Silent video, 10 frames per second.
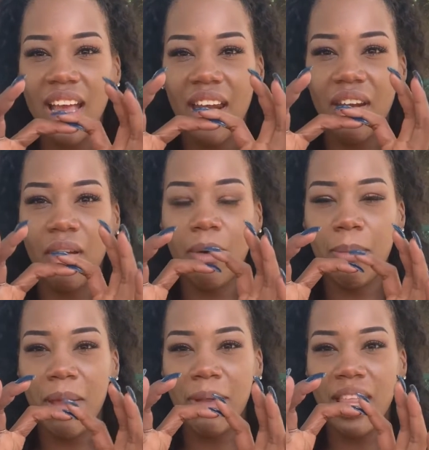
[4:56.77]
I don't know,
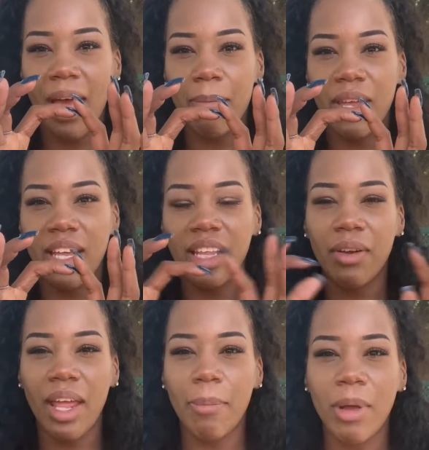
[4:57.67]
maybe that big. They
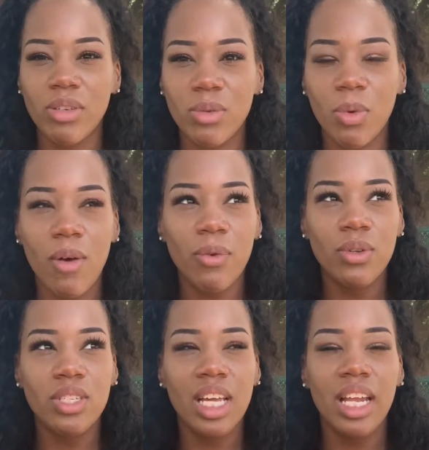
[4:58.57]
were like Belgian
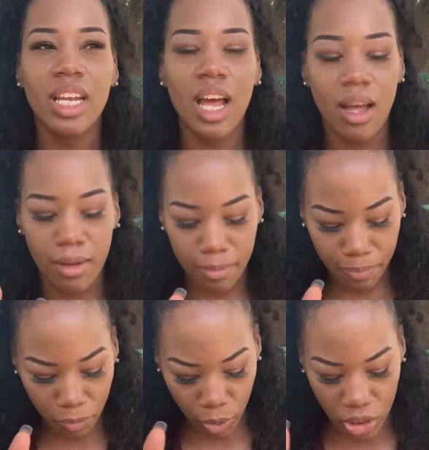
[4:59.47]
waffles. And um,
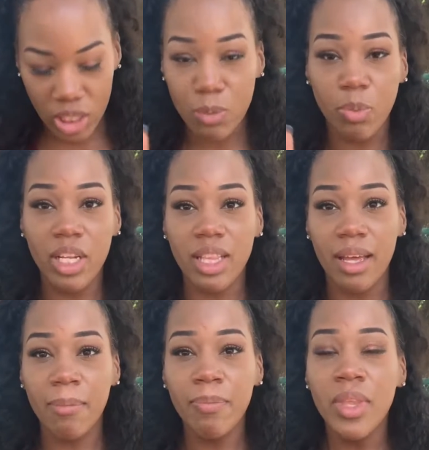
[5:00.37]
we just split
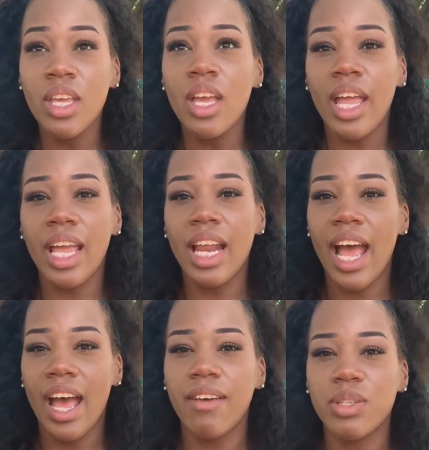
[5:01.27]
them in
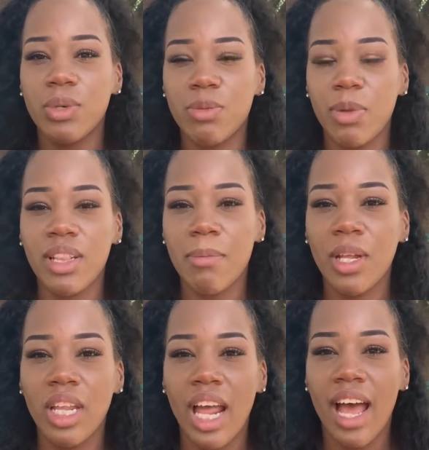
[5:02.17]
half. So we split the
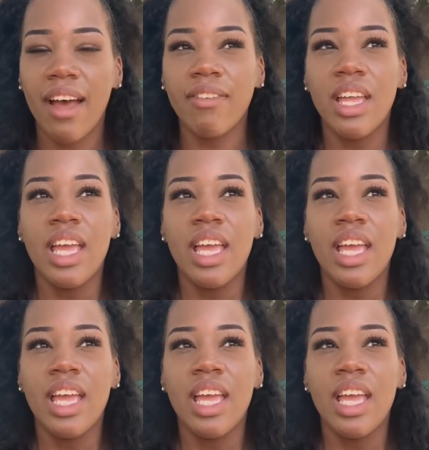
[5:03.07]
meal in half.